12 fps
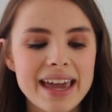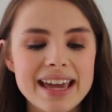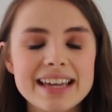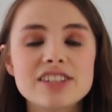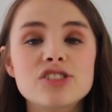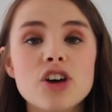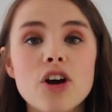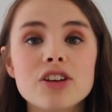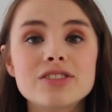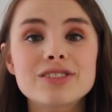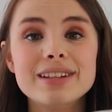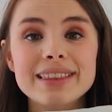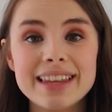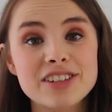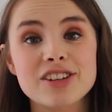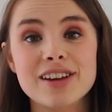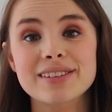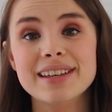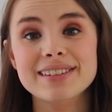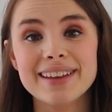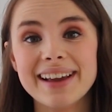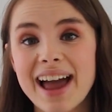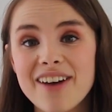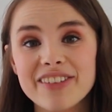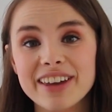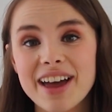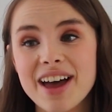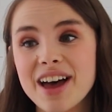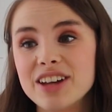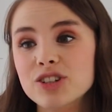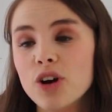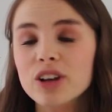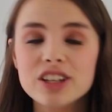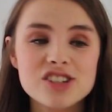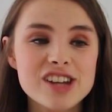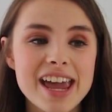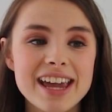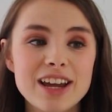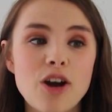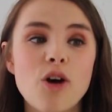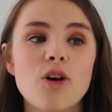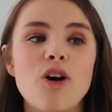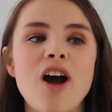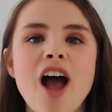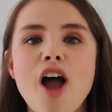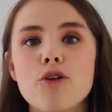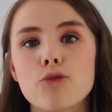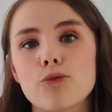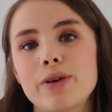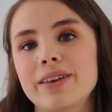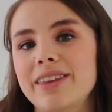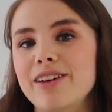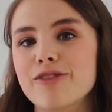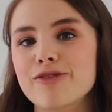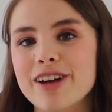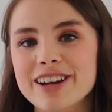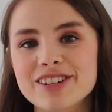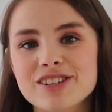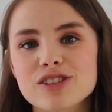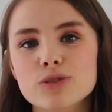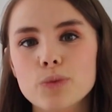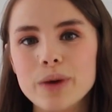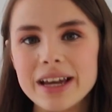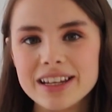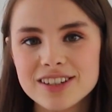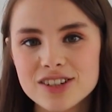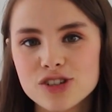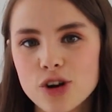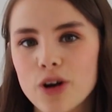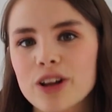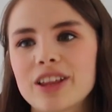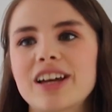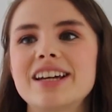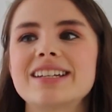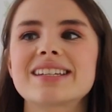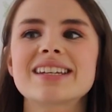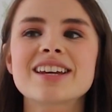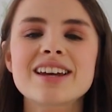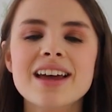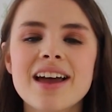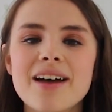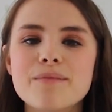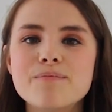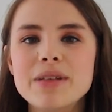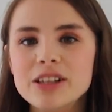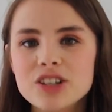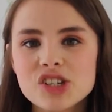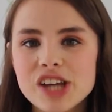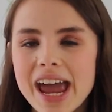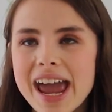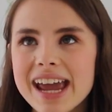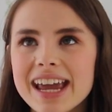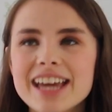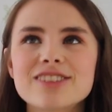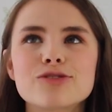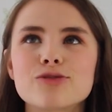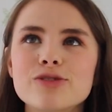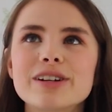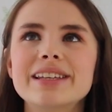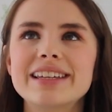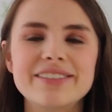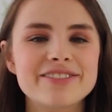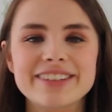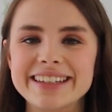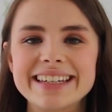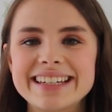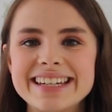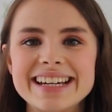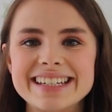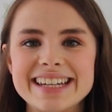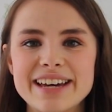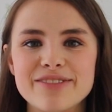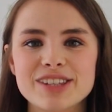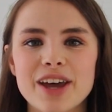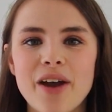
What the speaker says: It is delicious. It's like having a chocolate shake or a really rich, sweet chocolate milkshake. It's really, really addictive.